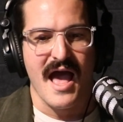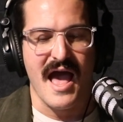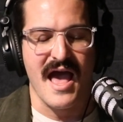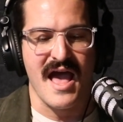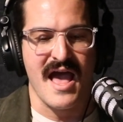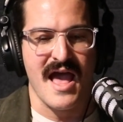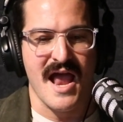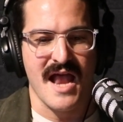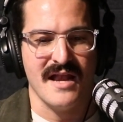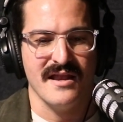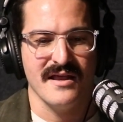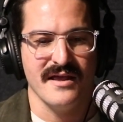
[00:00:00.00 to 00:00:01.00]

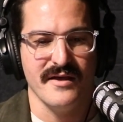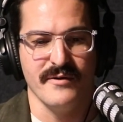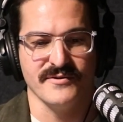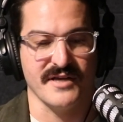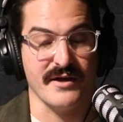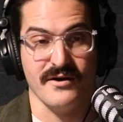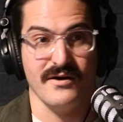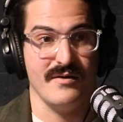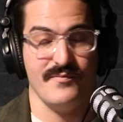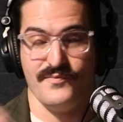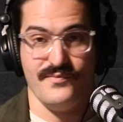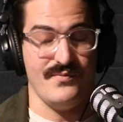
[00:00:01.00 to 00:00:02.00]
And it was like
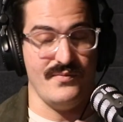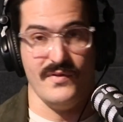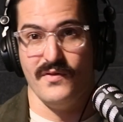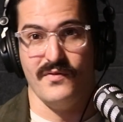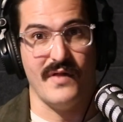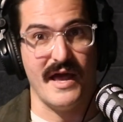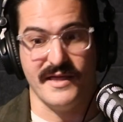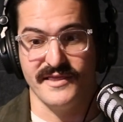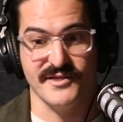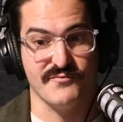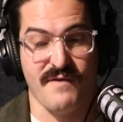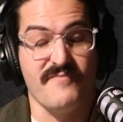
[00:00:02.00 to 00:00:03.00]

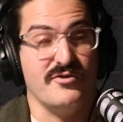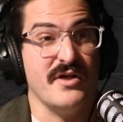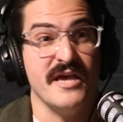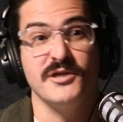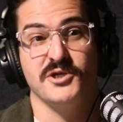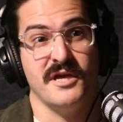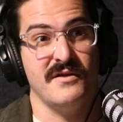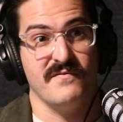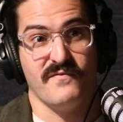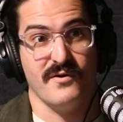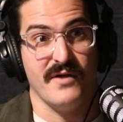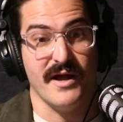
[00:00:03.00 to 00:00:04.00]
this
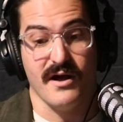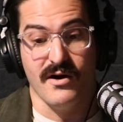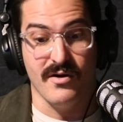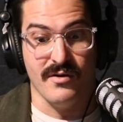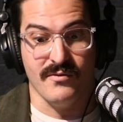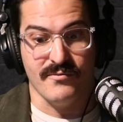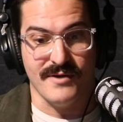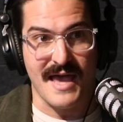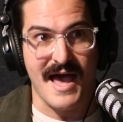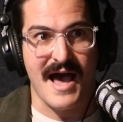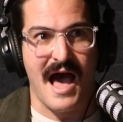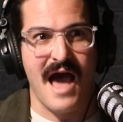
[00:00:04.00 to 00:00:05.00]
revelation for like, oh
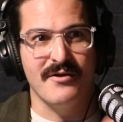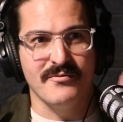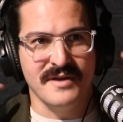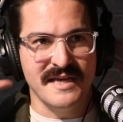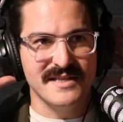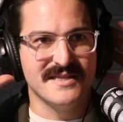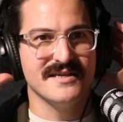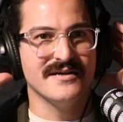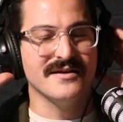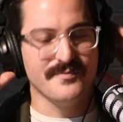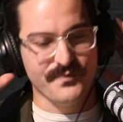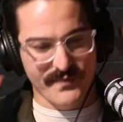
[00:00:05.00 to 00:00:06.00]
yeah, I don't need
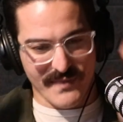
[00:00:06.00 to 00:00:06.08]
to